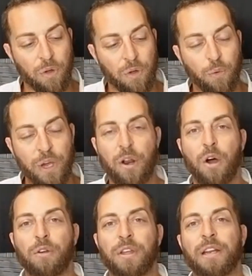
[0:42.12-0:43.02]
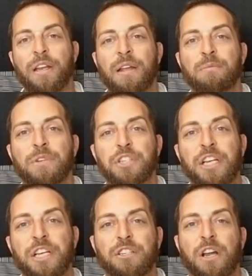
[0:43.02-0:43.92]
We know that in
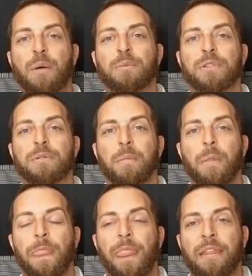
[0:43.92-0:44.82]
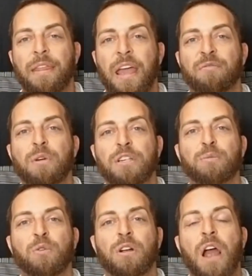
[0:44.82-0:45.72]
machine shops, they have much
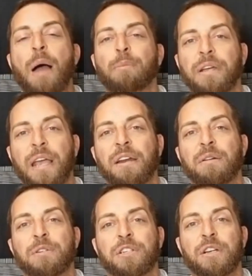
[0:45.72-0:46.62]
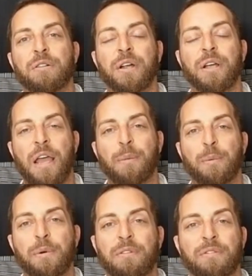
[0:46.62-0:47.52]
more complicated machinery
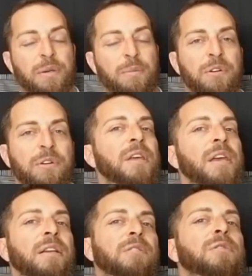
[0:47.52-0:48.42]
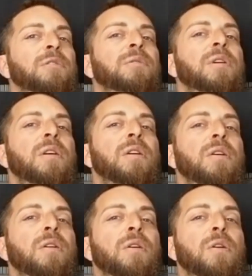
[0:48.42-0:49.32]
capable of similar things.
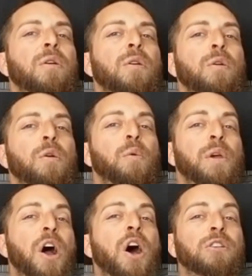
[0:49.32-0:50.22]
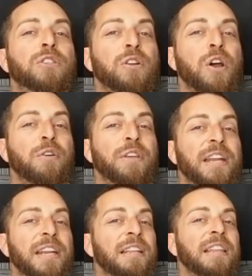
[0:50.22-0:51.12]
We also know that
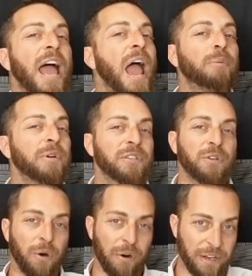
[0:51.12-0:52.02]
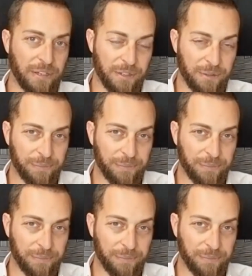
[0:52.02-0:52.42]
in laboratories,